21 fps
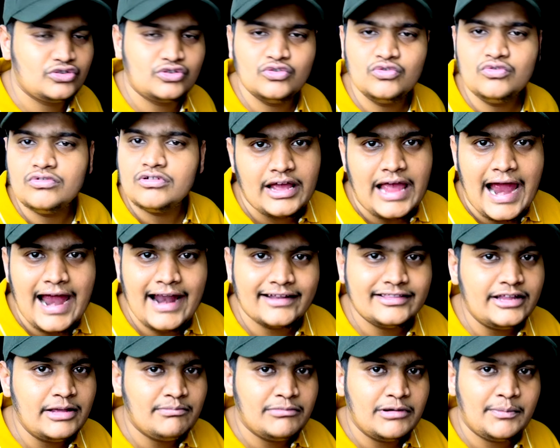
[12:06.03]
to
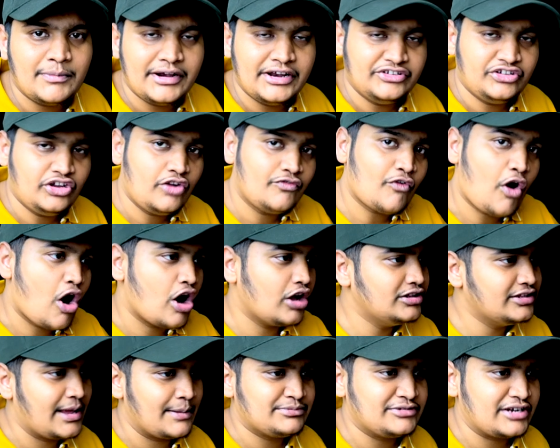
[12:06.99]
add the implementation of all
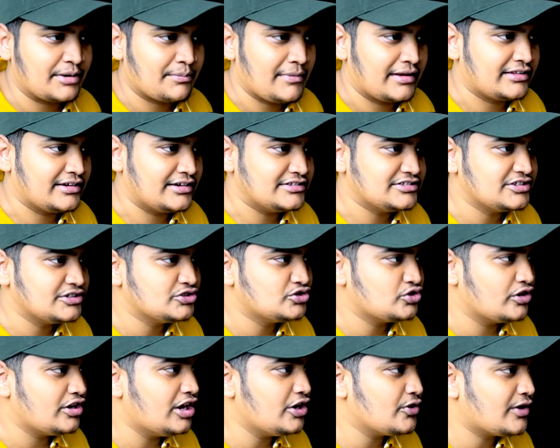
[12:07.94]
the abstract methods
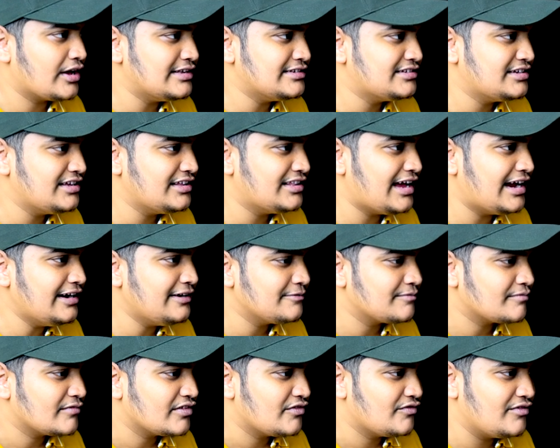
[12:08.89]
so here you can see that
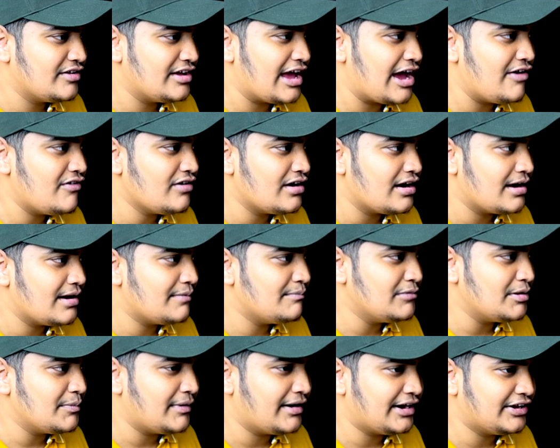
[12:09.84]
we have
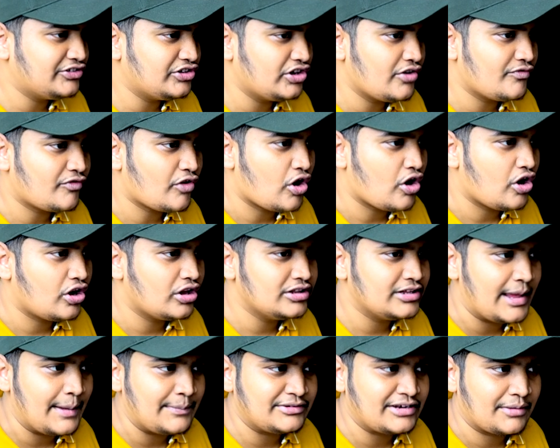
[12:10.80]
implementation of all
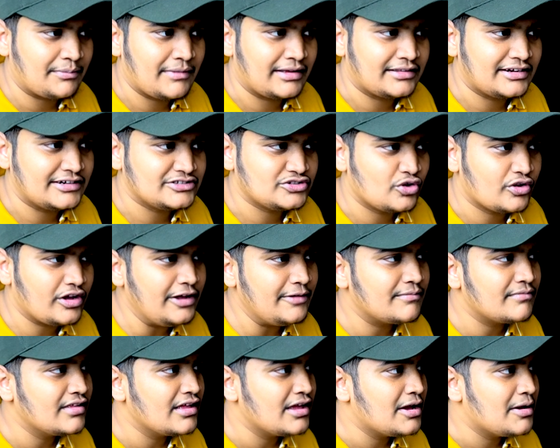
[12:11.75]
the abstract methods okay
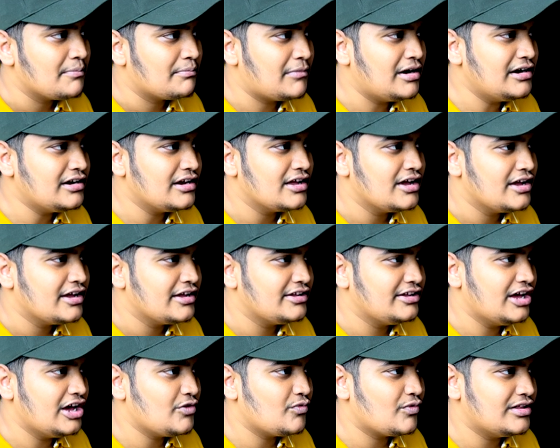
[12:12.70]
but
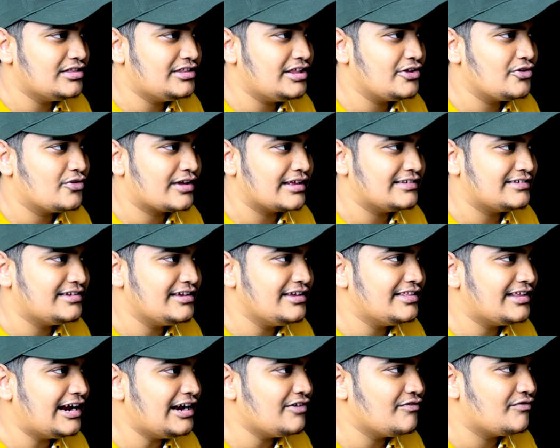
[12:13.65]
here one thing you can see
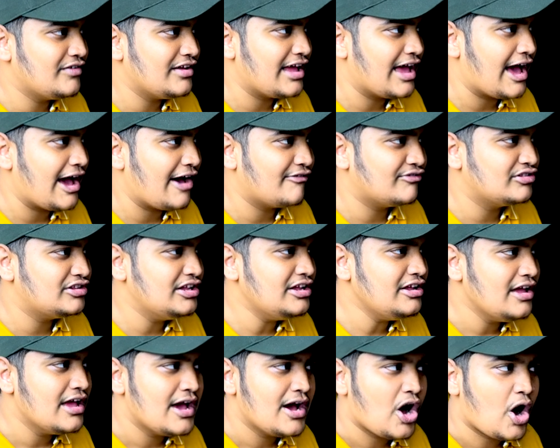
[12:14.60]
that we have
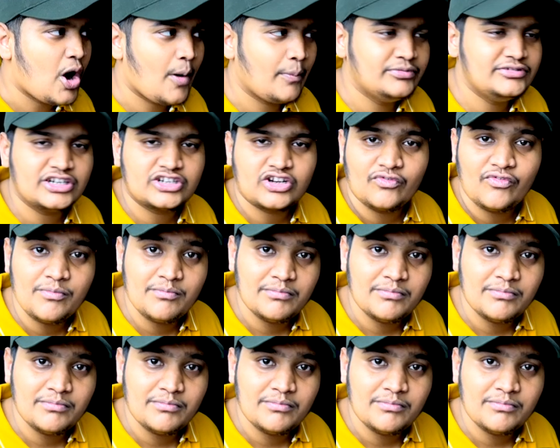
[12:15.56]
the object of a